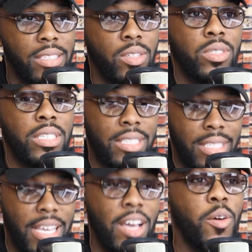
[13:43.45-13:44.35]
So
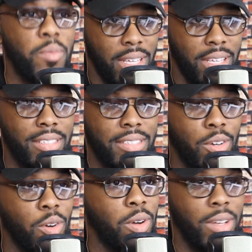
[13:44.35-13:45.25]
just tell me.
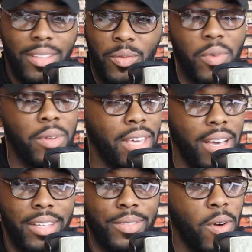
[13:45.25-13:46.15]
So
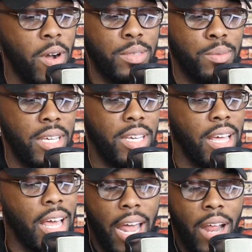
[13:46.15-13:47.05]
yeah, as far as me,
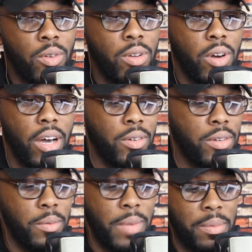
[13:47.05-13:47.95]
I don't
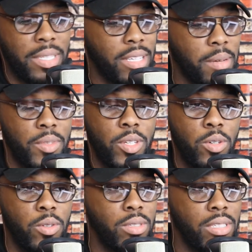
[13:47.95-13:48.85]
know. Maybe some
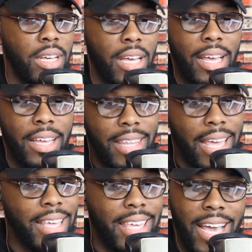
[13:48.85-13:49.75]
dudes,
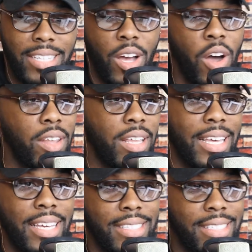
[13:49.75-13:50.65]
they catch all the
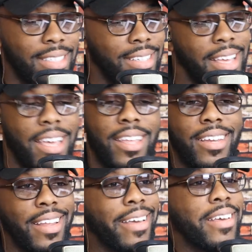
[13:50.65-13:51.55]
hints,
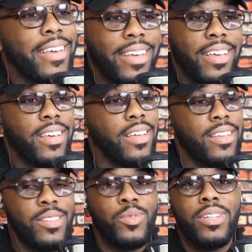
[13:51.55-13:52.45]
and it
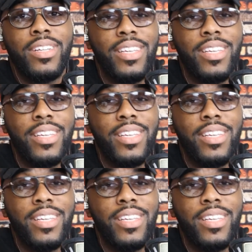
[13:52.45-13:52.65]
is what it is.